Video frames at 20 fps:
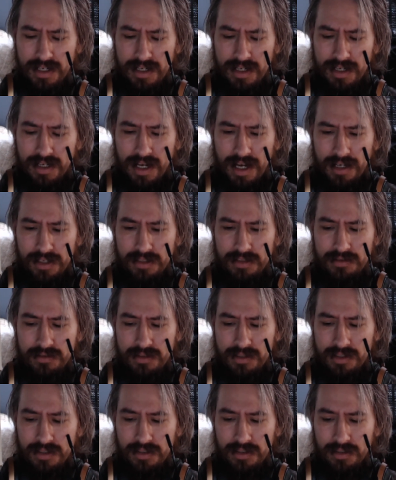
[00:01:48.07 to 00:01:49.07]
I
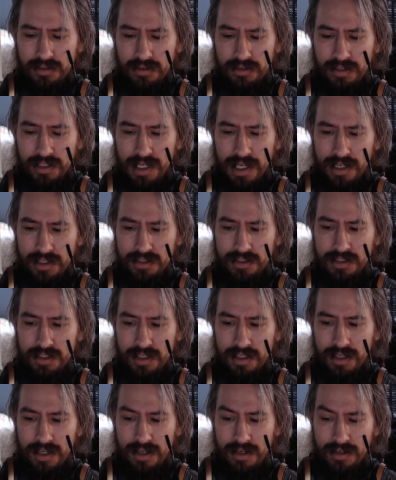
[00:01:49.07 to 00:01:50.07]
used to learn hex
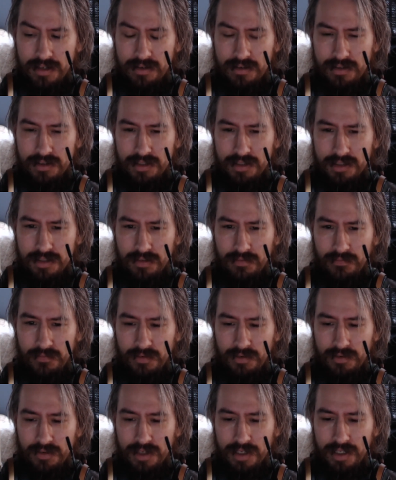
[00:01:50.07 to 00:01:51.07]
editors
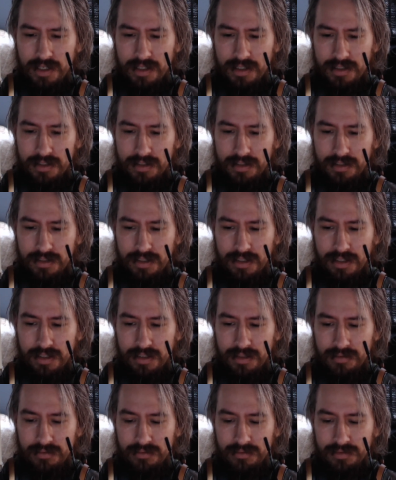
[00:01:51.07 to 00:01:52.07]
for
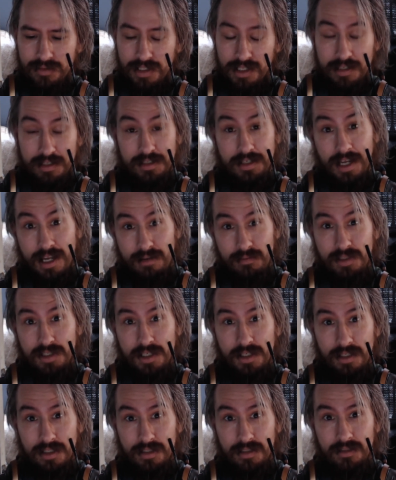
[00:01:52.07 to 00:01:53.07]
like Game
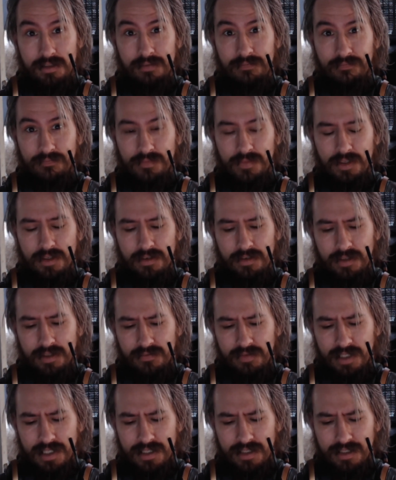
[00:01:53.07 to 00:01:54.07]
Genie, or
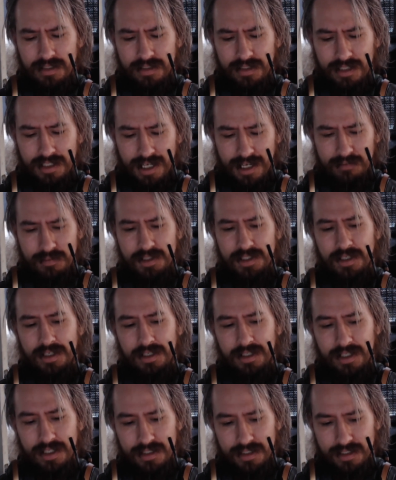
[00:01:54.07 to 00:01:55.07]
even I think the Game
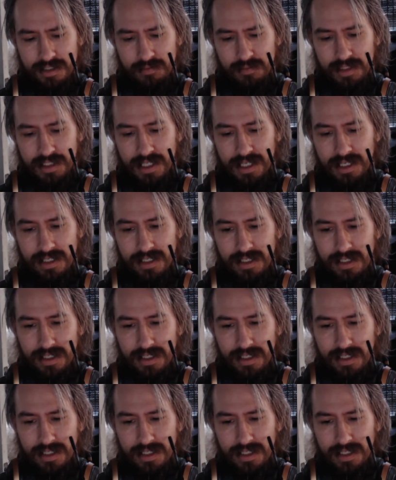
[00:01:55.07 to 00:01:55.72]
Shark had some of that.